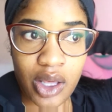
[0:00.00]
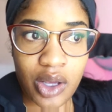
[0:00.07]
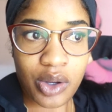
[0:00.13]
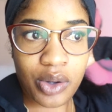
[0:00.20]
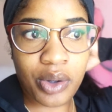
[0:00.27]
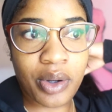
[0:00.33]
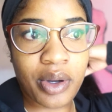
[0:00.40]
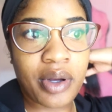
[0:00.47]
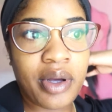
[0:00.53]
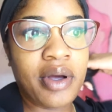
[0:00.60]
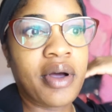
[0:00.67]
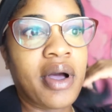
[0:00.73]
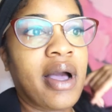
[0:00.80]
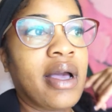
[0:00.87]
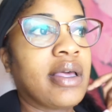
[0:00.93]
Whew,
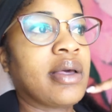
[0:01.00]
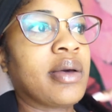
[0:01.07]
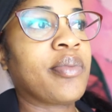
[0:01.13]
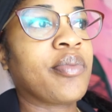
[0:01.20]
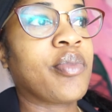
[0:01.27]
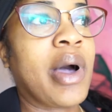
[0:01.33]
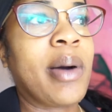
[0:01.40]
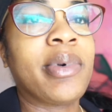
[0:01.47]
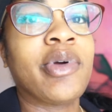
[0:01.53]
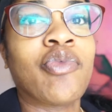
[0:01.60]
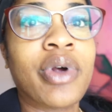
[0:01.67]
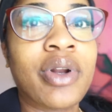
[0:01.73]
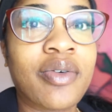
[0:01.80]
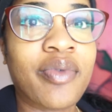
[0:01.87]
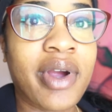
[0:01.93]
I am. I've been
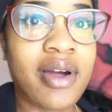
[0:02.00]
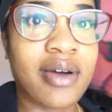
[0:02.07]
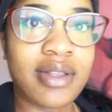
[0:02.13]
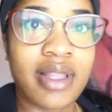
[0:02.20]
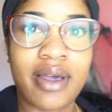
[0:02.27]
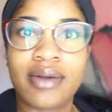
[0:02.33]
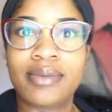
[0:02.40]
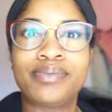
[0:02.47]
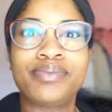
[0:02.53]
running around like